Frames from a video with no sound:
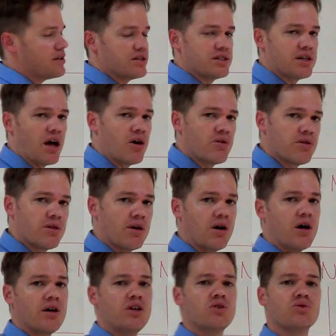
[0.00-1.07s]
and south
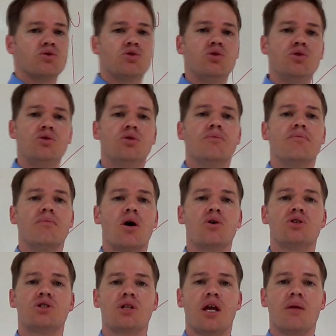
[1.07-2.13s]
are your two
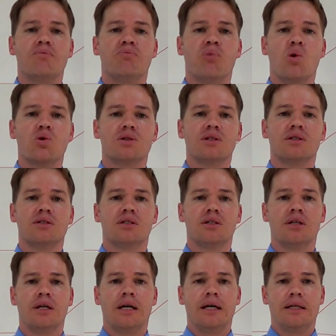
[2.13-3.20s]
most important
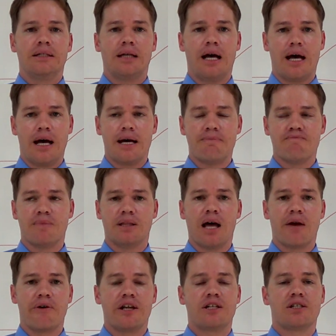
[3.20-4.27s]

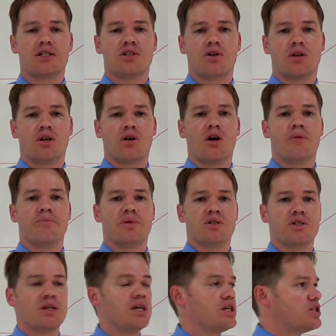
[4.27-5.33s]
directions on a
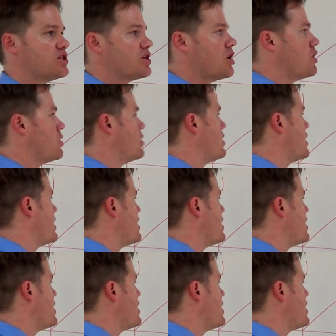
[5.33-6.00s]
compass. So